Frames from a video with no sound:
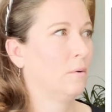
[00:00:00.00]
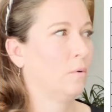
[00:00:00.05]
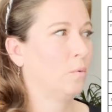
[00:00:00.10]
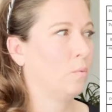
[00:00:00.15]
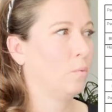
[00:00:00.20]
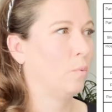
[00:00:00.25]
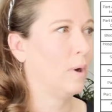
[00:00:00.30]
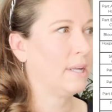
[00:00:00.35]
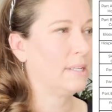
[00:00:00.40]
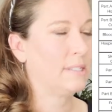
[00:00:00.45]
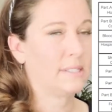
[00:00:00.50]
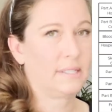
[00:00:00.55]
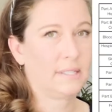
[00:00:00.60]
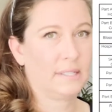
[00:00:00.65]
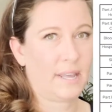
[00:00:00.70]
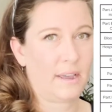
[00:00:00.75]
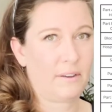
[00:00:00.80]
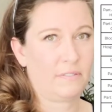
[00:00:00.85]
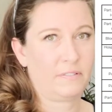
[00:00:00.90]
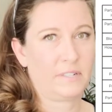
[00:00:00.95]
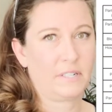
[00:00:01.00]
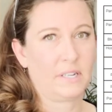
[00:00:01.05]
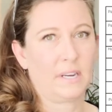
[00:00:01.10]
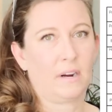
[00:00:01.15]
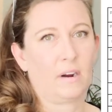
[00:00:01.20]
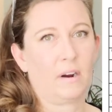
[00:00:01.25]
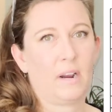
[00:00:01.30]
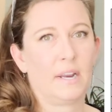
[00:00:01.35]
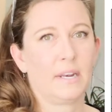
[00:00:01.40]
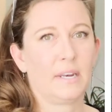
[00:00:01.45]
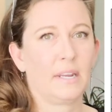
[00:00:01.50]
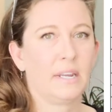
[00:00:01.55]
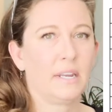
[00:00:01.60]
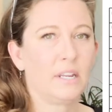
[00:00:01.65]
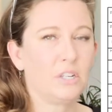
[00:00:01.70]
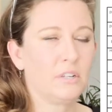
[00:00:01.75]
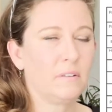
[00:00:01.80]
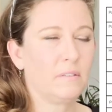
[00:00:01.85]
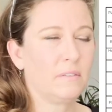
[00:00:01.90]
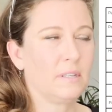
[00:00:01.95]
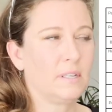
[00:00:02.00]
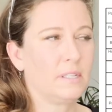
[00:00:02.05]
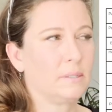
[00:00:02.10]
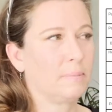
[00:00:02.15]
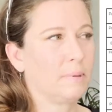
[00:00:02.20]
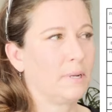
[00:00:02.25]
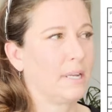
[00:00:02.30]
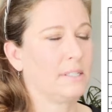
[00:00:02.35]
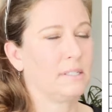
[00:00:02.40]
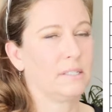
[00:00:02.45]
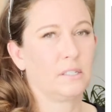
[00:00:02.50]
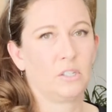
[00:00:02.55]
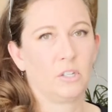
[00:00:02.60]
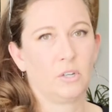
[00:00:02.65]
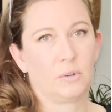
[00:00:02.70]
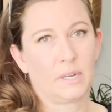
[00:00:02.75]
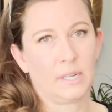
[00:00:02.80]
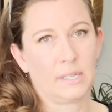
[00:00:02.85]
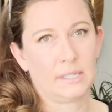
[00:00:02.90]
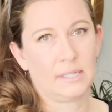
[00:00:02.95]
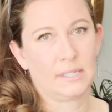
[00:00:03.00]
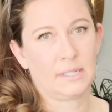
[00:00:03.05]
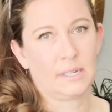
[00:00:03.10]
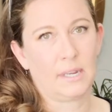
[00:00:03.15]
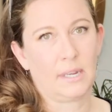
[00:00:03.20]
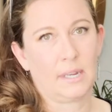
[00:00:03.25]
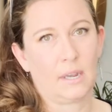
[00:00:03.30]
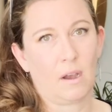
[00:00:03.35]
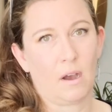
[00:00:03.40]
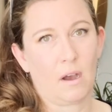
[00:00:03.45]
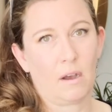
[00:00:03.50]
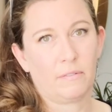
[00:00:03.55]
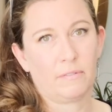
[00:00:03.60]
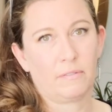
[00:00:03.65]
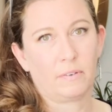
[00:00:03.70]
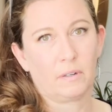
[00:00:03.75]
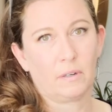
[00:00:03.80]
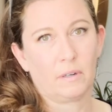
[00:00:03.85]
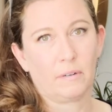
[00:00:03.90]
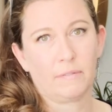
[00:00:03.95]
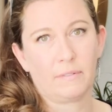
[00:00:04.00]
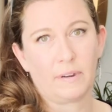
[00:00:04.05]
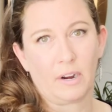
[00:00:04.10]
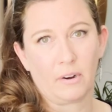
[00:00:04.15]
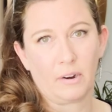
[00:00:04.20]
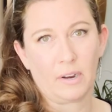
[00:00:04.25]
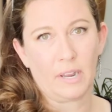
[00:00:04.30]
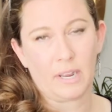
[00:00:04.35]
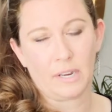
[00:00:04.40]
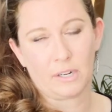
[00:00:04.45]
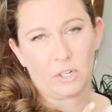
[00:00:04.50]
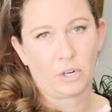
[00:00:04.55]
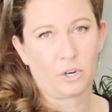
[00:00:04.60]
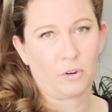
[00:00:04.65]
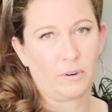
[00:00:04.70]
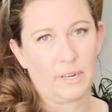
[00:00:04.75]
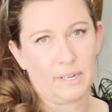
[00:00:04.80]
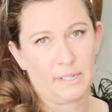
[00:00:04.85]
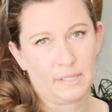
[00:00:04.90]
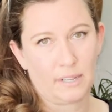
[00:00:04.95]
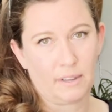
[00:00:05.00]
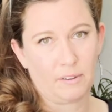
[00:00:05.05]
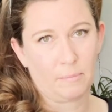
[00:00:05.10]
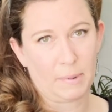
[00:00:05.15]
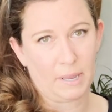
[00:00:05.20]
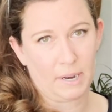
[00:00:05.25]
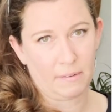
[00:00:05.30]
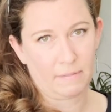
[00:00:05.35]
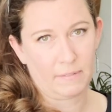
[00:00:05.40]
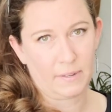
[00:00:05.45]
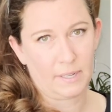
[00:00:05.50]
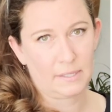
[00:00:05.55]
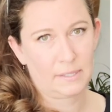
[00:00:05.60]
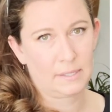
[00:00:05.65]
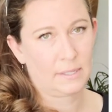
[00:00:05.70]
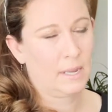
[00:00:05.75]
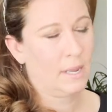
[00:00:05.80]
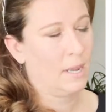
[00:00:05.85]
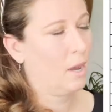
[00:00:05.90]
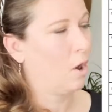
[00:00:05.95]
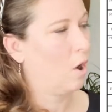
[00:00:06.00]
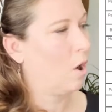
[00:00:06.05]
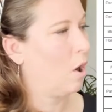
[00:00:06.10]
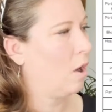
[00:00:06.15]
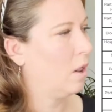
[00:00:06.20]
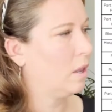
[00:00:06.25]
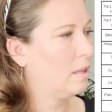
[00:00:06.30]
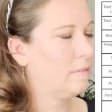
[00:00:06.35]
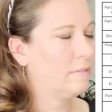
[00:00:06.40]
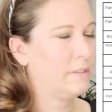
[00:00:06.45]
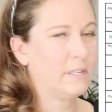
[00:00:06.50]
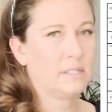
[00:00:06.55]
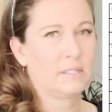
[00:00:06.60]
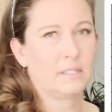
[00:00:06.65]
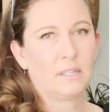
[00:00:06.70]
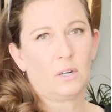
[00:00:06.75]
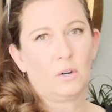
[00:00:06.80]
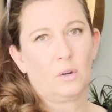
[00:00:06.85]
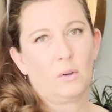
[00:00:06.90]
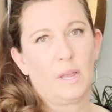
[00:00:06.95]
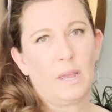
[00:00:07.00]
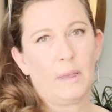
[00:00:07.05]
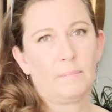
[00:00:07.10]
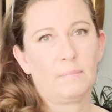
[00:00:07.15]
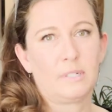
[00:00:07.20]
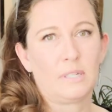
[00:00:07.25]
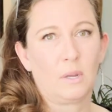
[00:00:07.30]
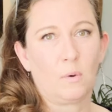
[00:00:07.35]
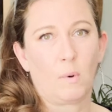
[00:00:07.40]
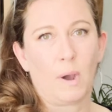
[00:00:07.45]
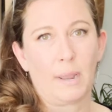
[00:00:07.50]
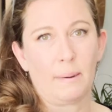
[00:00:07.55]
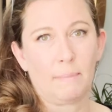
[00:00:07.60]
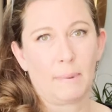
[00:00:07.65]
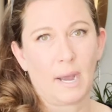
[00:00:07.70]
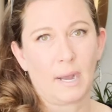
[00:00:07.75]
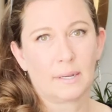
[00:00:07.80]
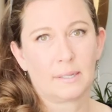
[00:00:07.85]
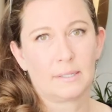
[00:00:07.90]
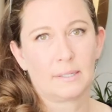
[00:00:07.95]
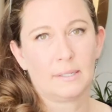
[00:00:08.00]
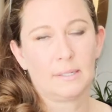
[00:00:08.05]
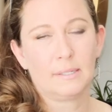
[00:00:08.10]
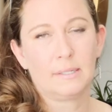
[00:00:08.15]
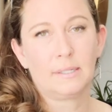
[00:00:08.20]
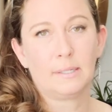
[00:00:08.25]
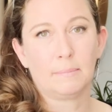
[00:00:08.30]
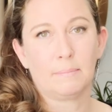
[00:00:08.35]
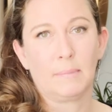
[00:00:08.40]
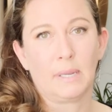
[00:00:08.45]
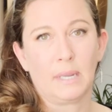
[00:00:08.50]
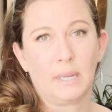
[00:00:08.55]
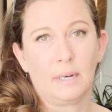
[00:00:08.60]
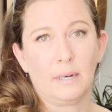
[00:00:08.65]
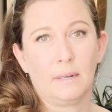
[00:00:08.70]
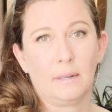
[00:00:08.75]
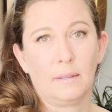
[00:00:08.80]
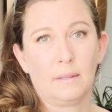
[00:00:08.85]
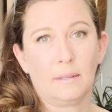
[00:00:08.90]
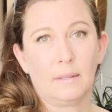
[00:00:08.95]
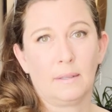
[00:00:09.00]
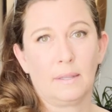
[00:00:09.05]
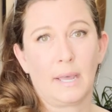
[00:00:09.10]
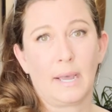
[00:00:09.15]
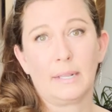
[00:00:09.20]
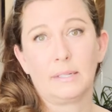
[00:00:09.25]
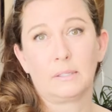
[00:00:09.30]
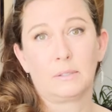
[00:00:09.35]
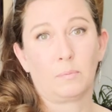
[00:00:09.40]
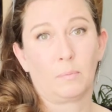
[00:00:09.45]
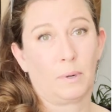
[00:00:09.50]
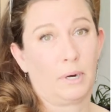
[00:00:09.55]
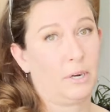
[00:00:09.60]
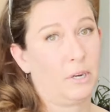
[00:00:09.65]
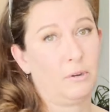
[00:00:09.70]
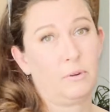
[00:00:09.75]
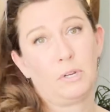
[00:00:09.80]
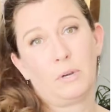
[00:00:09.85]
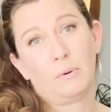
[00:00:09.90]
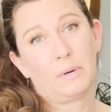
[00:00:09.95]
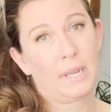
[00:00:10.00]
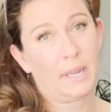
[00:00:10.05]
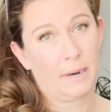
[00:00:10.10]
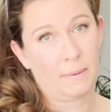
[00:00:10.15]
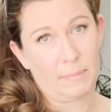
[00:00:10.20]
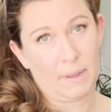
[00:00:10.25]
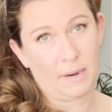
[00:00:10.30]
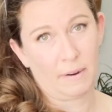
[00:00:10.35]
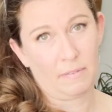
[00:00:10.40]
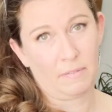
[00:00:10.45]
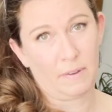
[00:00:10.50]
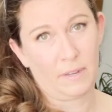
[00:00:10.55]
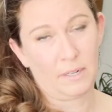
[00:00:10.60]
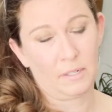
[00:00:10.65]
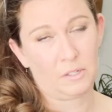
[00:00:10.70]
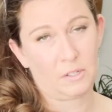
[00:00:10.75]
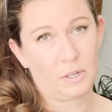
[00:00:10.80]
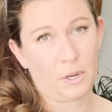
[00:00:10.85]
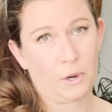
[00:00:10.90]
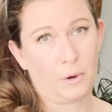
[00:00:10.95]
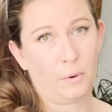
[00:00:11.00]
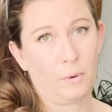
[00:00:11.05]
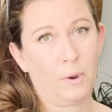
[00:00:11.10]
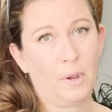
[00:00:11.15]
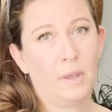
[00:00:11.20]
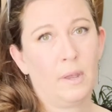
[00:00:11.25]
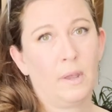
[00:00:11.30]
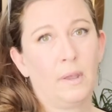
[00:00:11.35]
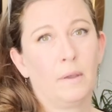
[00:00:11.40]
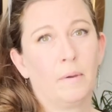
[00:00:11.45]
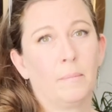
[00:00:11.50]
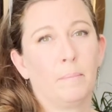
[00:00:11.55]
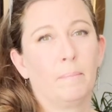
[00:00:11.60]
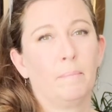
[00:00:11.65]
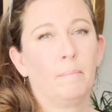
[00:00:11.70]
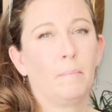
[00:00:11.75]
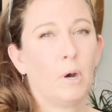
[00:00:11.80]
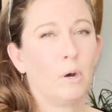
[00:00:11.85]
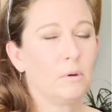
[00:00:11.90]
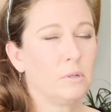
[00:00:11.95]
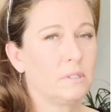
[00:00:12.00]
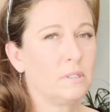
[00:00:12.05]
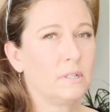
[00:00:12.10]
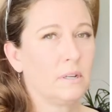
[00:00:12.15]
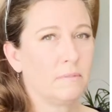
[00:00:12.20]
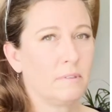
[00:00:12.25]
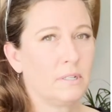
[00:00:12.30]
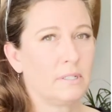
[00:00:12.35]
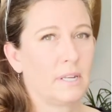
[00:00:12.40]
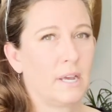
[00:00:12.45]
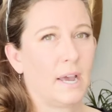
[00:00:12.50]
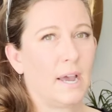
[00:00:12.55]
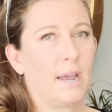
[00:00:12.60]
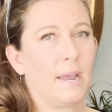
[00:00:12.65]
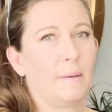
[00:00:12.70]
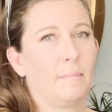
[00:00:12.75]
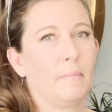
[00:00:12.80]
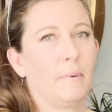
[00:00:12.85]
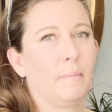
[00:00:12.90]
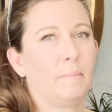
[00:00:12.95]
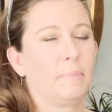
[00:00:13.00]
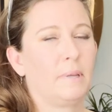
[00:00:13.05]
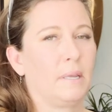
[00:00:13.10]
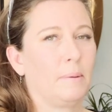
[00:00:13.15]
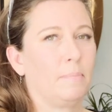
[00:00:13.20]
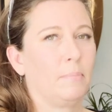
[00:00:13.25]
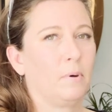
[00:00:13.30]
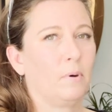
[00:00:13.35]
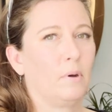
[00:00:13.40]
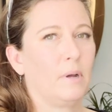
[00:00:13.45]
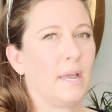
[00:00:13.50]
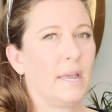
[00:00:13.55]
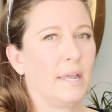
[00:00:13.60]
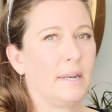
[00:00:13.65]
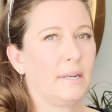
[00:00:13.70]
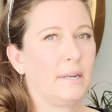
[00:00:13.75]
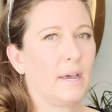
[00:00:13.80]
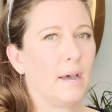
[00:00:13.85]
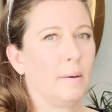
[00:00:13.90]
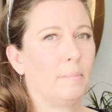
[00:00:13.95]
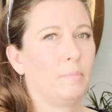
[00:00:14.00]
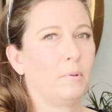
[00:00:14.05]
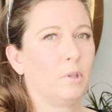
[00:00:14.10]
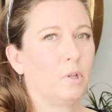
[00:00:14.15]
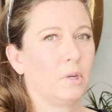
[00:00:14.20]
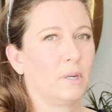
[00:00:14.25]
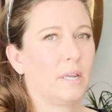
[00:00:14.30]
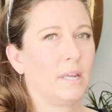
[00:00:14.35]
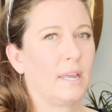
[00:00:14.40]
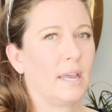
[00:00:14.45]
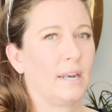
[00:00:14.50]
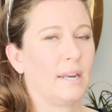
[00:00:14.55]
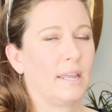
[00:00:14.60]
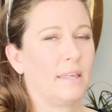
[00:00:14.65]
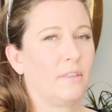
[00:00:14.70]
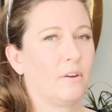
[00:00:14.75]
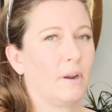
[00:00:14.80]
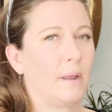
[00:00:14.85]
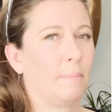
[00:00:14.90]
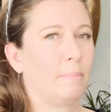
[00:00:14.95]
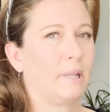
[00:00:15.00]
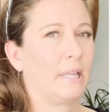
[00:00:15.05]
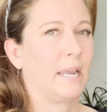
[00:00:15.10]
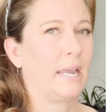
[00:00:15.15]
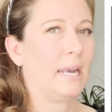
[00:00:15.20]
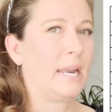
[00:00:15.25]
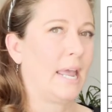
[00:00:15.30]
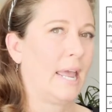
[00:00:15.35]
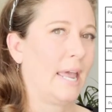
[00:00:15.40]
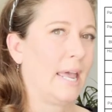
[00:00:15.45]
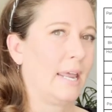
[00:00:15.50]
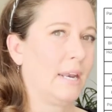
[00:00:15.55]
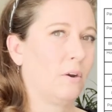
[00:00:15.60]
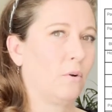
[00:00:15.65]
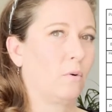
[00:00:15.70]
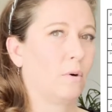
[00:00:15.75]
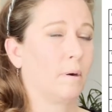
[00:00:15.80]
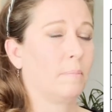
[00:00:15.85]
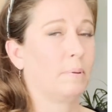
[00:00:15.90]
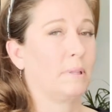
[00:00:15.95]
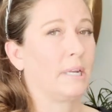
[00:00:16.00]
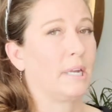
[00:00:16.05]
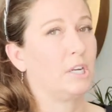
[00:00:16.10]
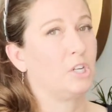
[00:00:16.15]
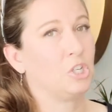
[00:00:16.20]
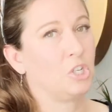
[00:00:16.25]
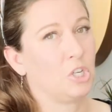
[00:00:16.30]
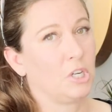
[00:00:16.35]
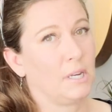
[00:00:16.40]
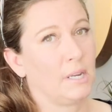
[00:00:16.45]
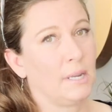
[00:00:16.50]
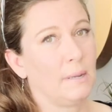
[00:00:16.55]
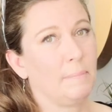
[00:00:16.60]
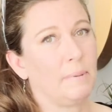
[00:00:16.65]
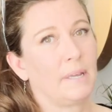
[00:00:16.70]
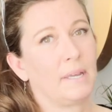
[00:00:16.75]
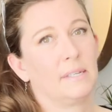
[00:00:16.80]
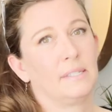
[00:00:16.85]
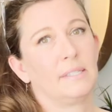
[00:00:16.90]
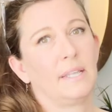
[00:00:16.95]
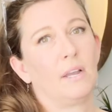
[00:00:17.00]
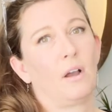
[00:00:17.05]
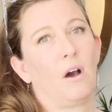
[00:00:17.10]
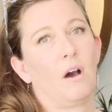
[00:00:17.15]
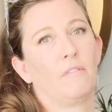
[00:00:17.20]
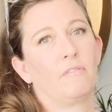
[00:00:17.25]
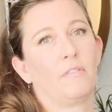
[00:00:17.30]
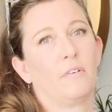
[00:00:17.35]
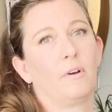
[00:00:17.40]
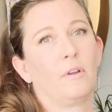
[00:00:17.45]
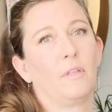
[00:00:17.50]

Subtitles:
what's left here. And each of these plans, as you can see, offer varying degrees of benefits. All of these little empty white boxes mean that's where you don't get a benefit. So most of the time, people end up looking at either a Plan N or a Plan G because they offer